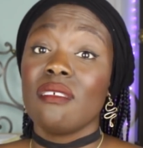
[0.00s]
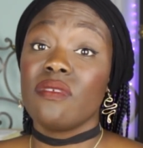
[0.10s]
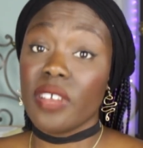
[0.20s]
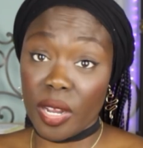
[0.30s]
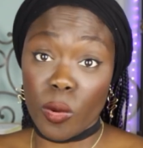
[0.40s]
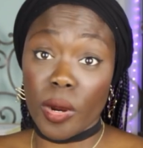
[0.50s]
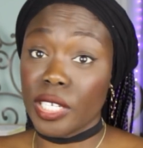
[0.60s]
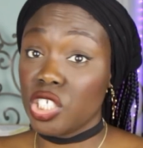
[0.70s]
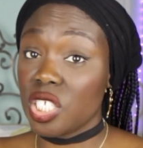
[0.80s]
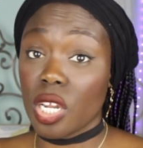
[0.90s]
very
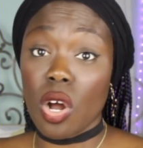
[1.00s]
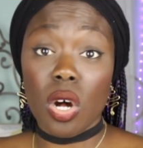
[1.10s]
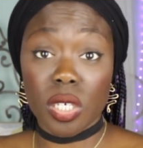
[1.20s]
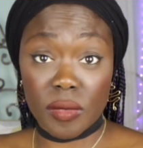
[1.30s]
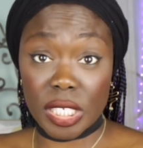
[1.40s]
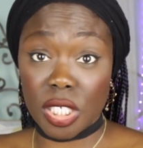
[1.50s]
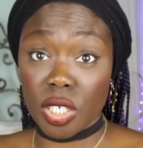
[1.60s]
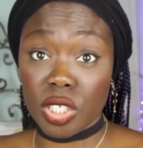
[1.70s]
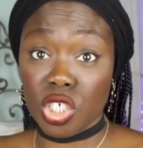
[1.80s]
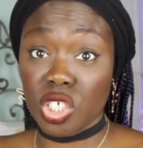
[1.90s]
worried. She's done all her
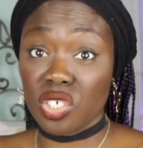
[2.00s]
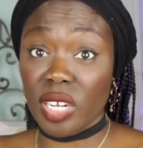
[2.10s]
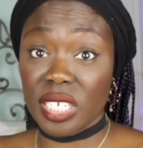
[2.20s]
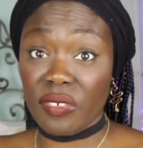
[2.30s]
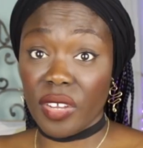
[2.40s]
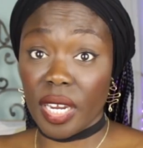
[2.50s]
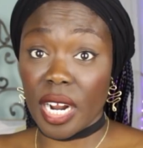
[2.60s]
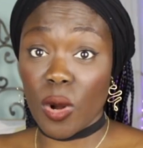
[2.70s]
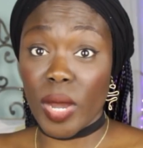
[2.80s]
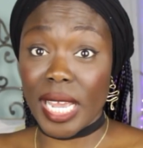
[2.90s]
research, and she's trying to figure
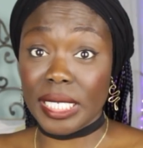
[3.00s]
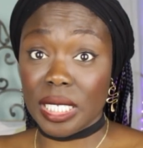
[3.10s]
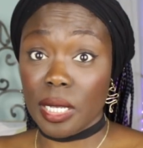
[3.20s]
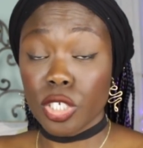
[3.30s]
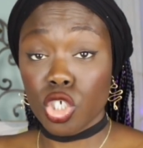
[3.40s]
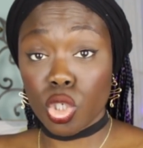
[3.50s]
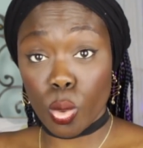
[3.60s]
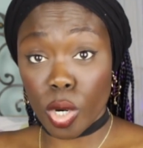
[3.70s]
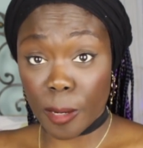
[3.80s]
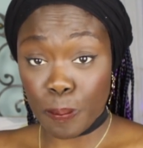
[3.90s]
out ways to
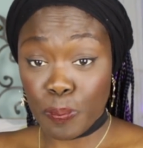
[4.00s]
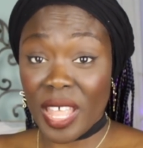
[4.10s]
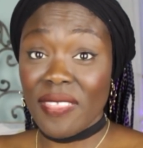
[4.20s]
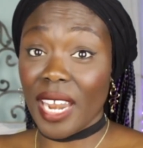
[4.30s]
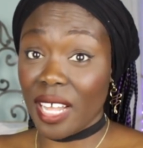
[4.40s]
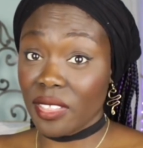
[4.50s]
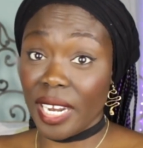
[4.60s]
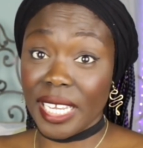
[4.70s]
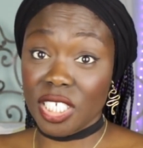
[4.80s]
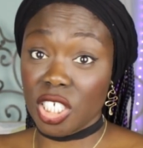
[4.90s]
ensure that
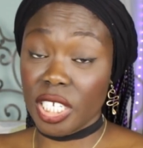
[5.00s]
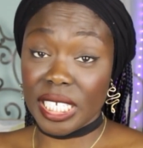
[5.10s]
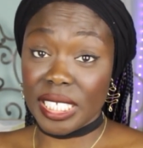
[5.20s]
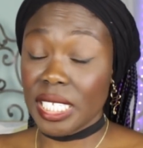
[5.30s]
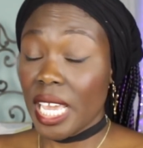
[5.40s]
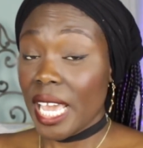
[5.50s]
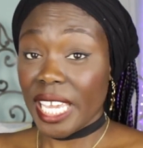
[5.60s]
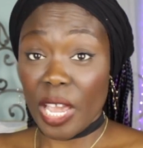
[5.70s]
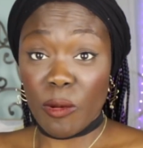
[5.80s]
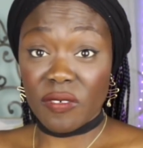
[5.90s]
Andre gets his
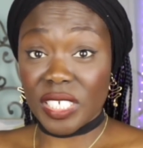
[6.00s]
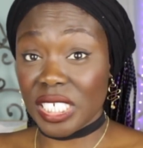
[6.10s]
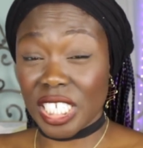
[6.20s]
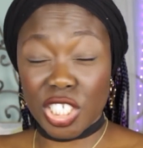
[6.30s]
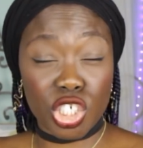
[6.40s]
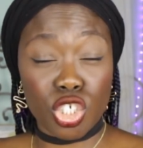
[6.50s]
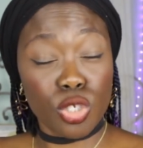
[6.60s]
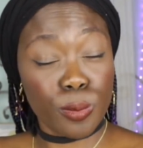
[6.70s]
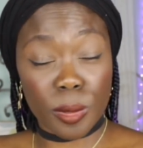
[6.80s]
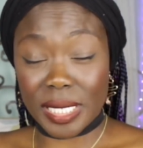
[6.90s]
K-1 visa, because she
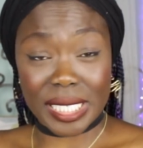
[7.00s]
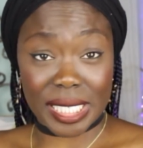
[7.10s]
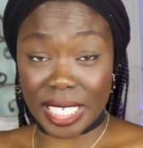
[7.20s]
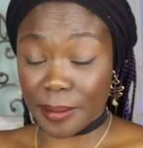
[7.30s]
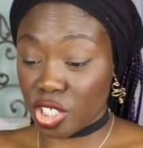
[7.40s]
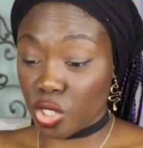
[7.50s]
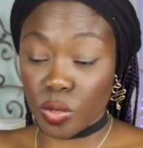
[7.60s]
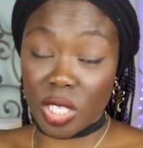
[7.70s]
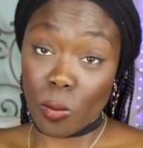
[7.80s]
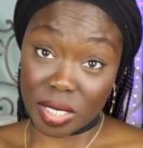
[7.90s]
super misses him and she
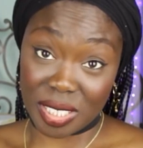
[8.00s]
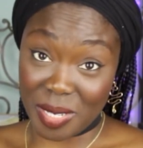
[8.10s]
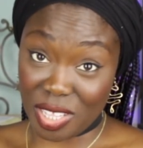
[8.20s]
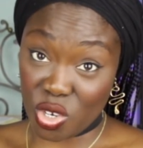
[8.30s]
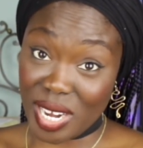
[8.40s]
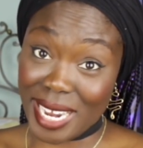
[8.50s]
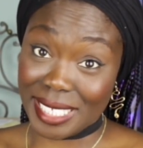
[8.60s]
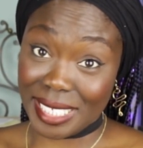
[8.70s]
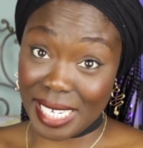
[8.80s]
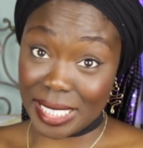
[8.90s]
really wants him in the
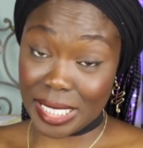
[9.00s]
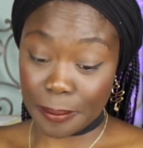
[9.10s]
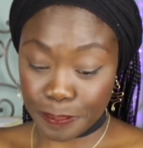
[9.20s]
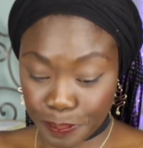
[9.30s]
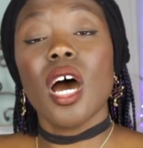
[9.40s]
United States.